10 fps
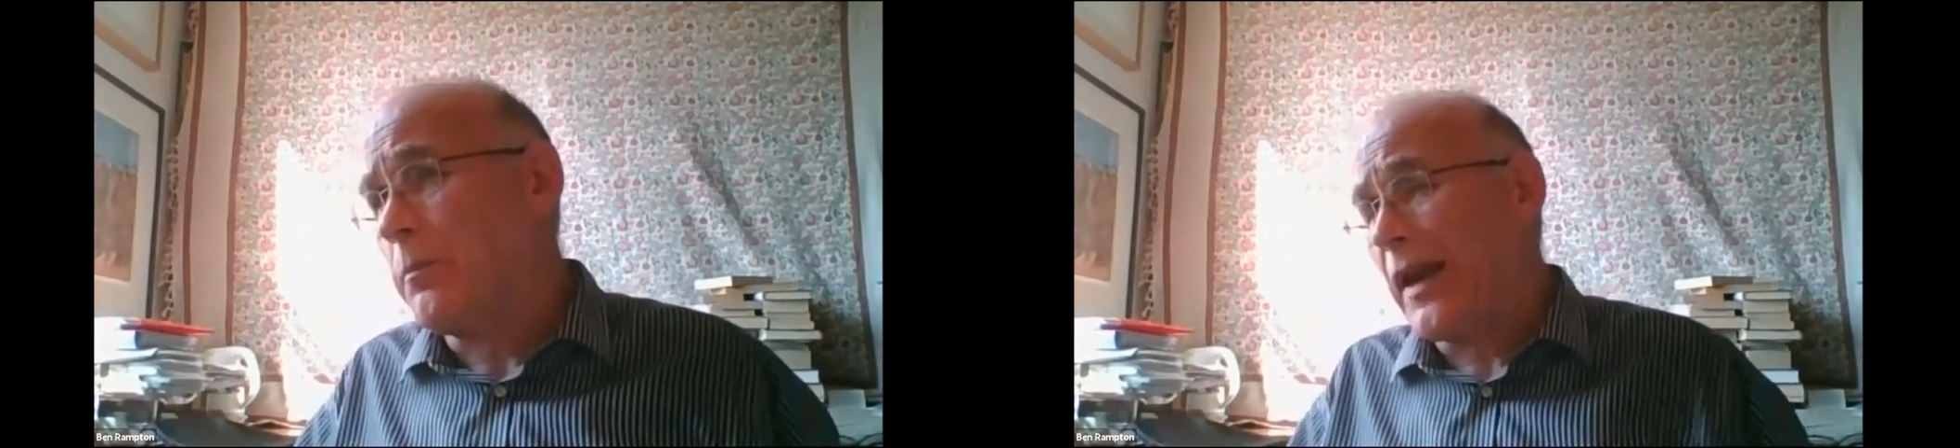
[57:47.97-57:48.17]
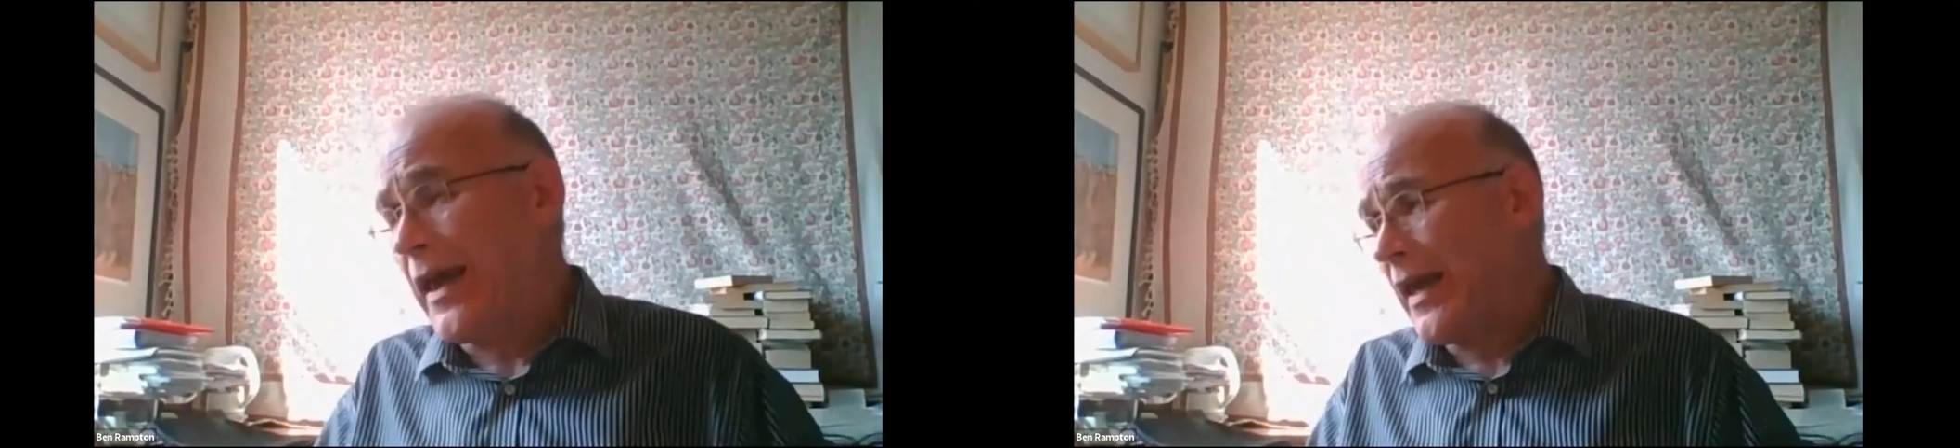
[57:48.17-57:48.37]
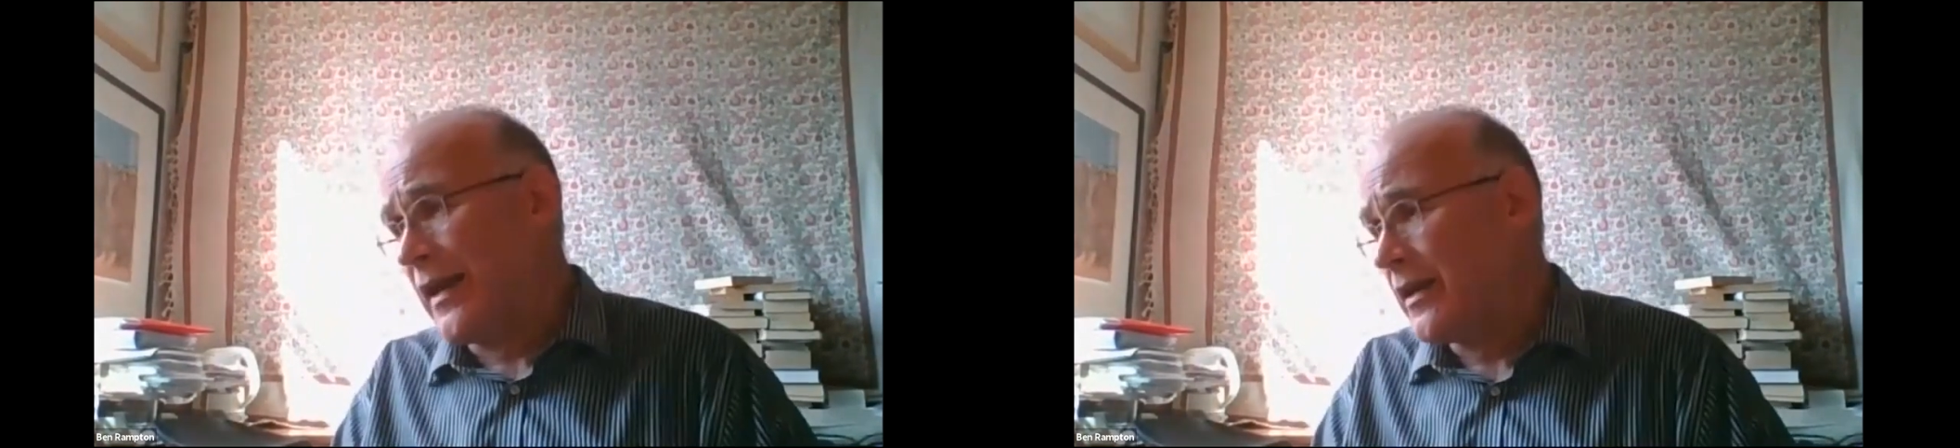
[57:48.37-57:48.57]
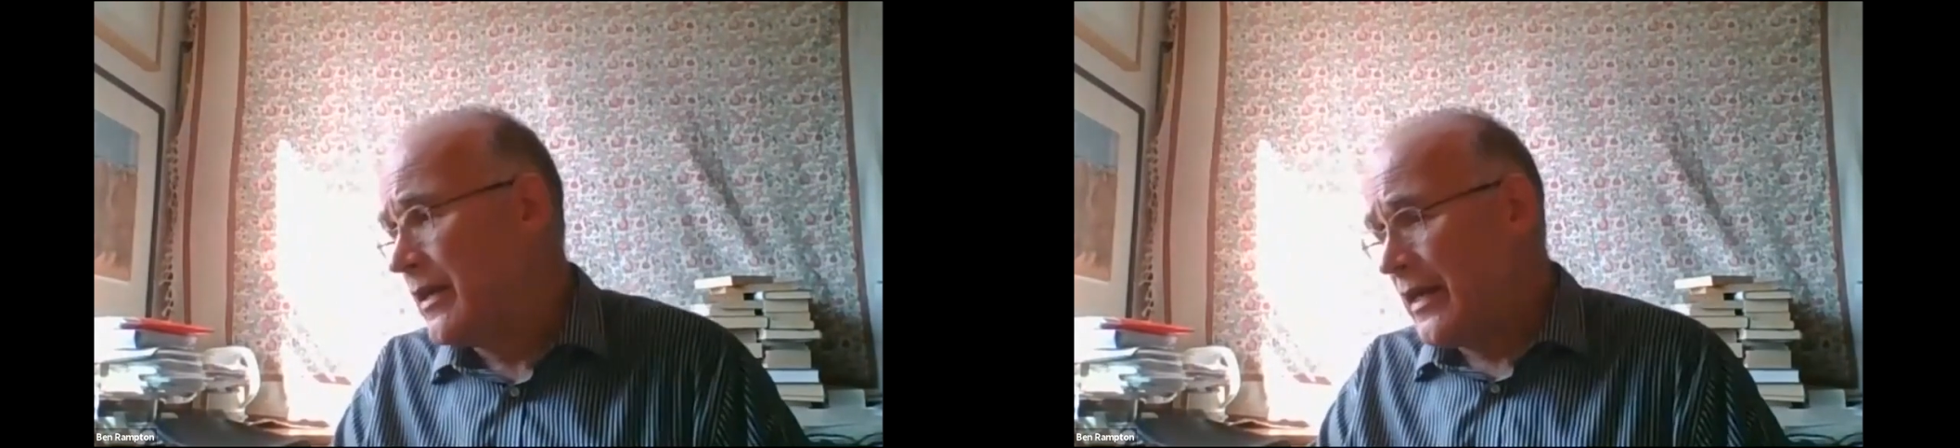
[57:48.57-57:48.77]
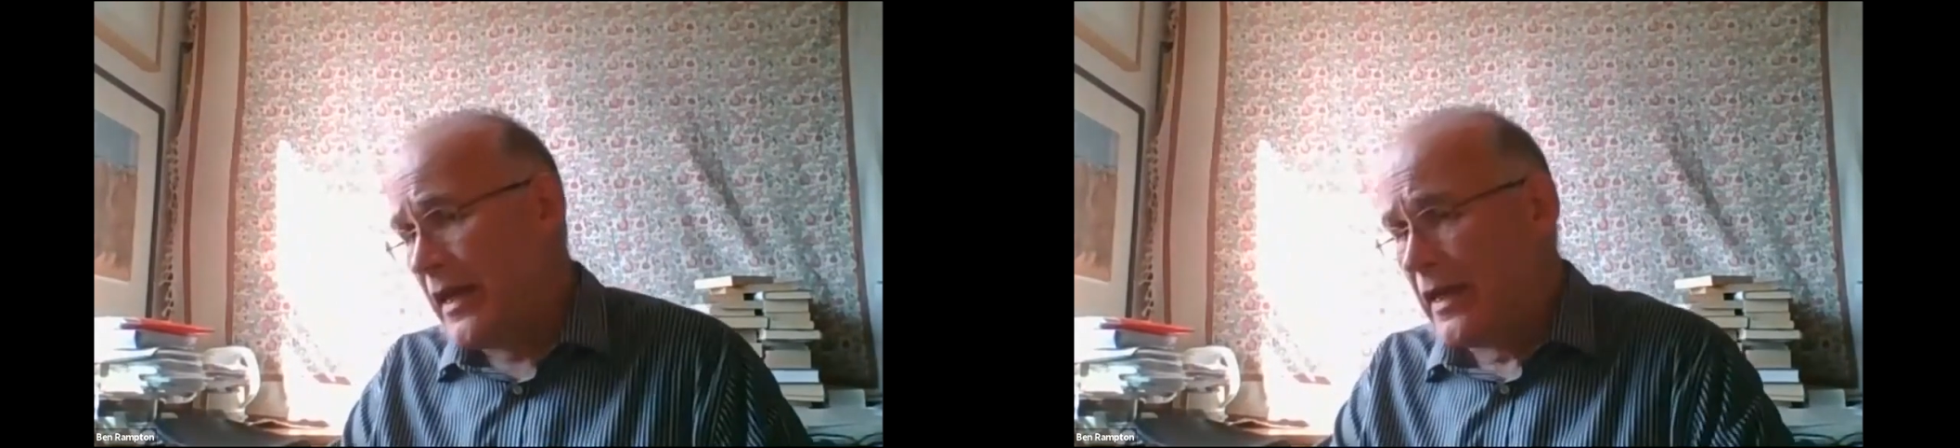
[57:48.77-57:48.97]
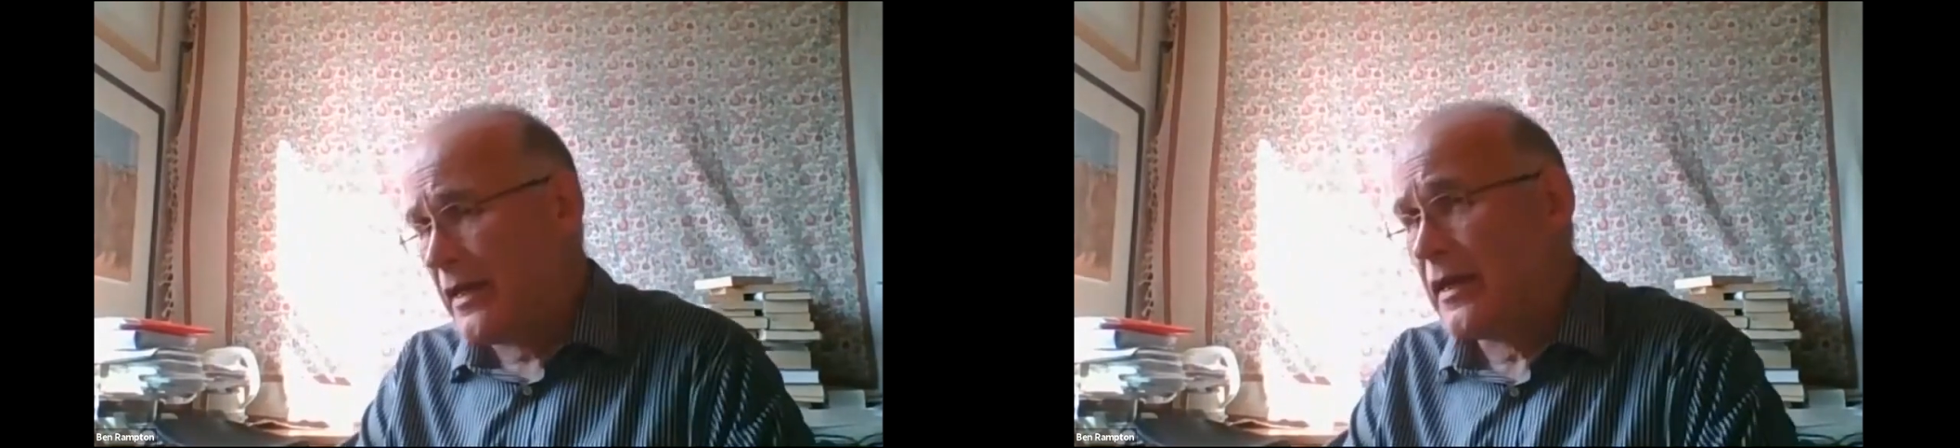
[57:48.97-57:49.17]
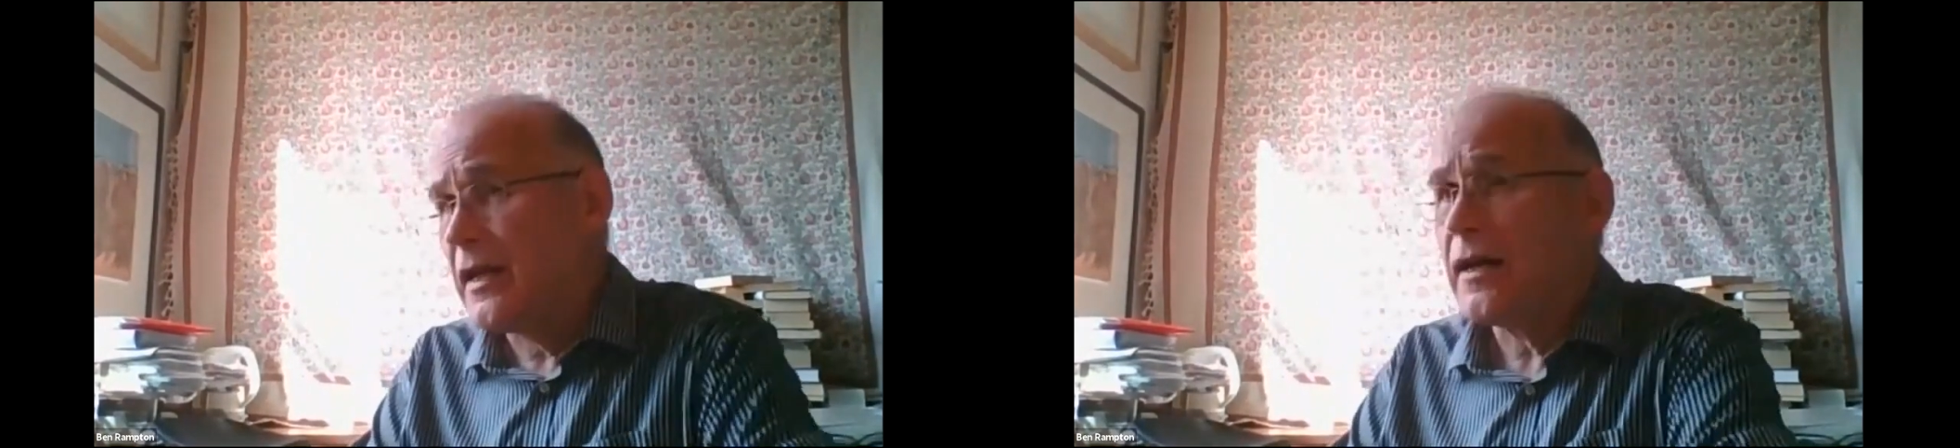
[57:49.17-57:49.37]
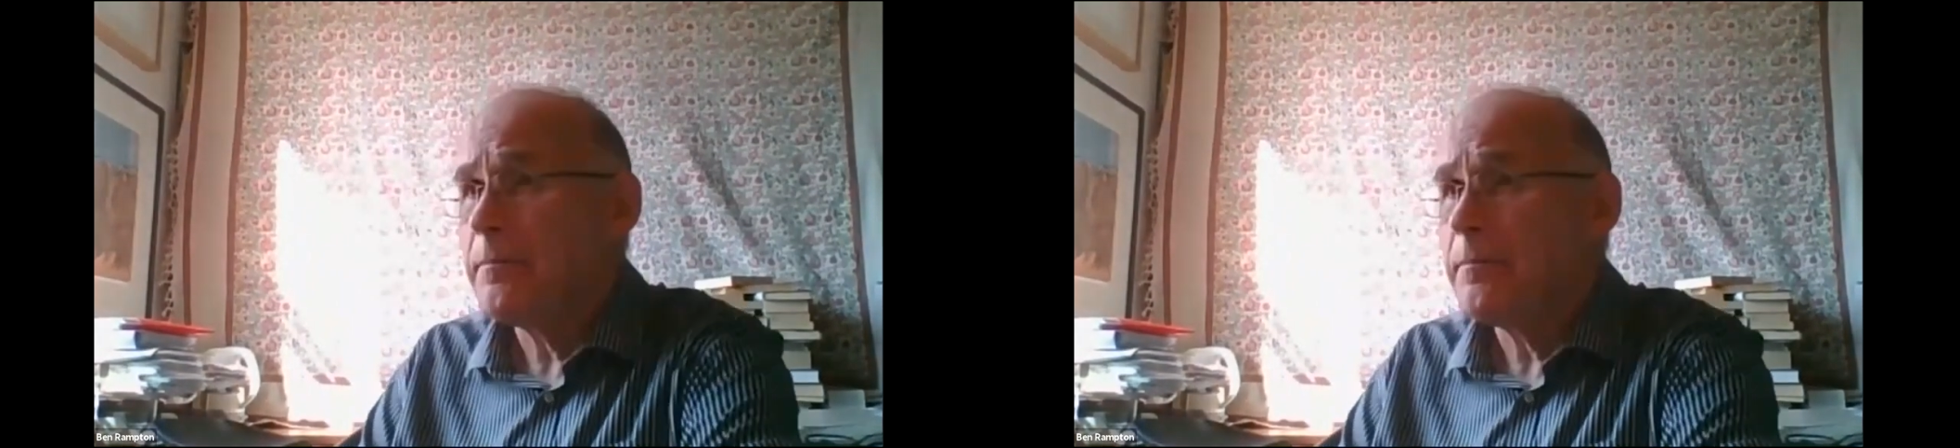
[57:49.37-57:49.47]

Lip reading: play in